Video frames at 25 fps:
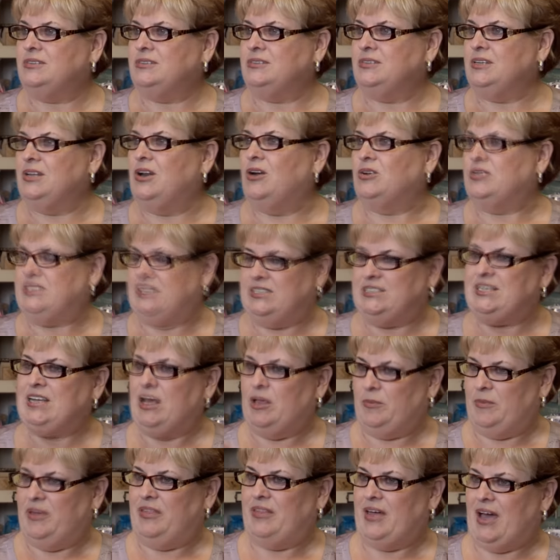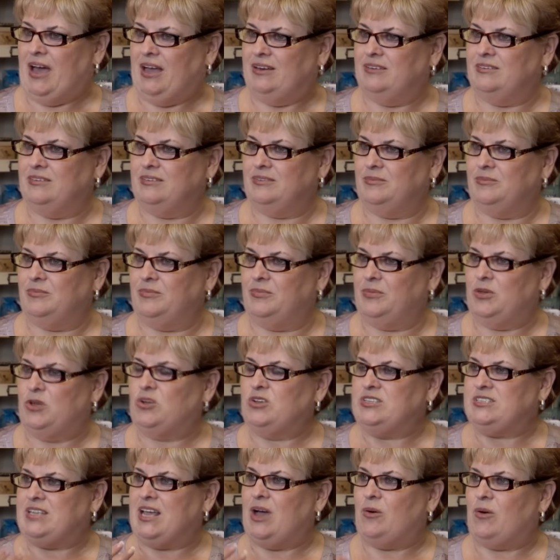you know, to tell me that
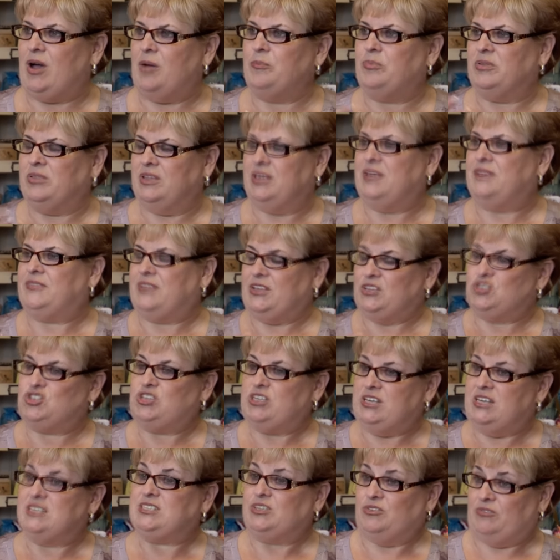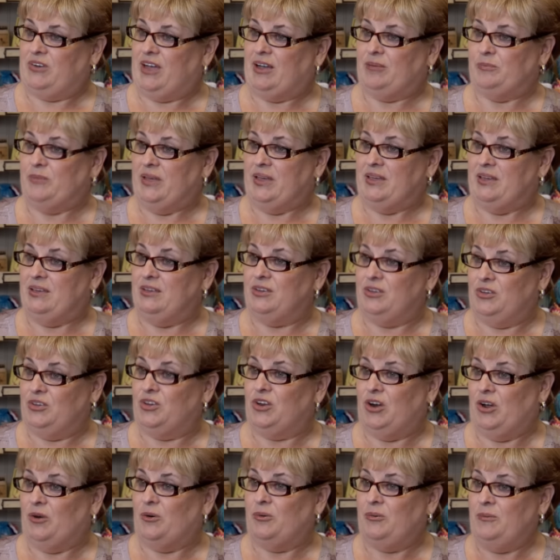because now I believe that she is around me, you
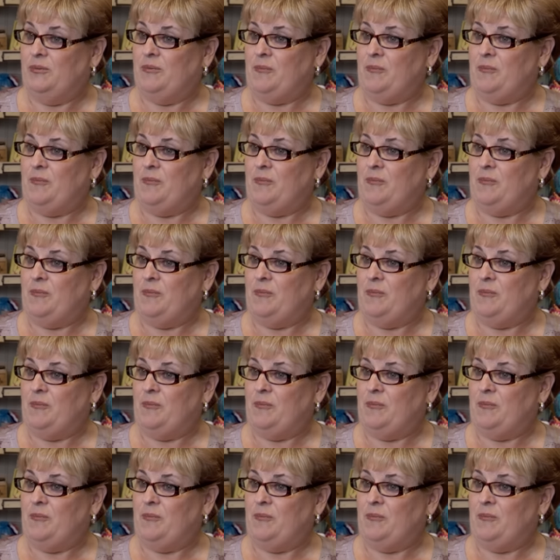know?